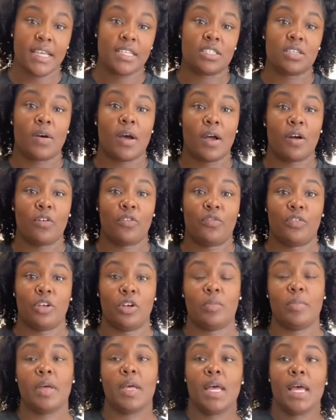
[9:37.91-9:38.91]
So I will
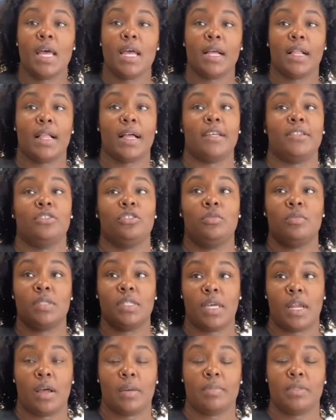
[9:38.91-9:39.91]
film classroom
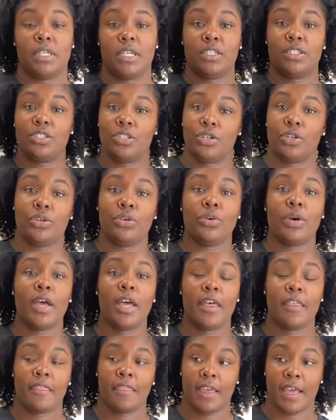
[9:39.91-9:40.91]
setup day 2
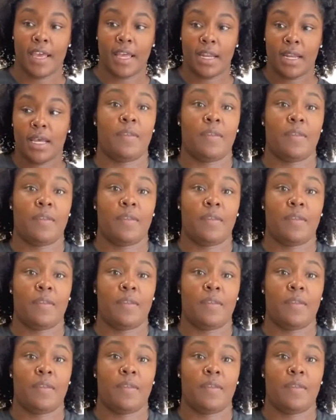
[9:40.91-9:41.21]
then.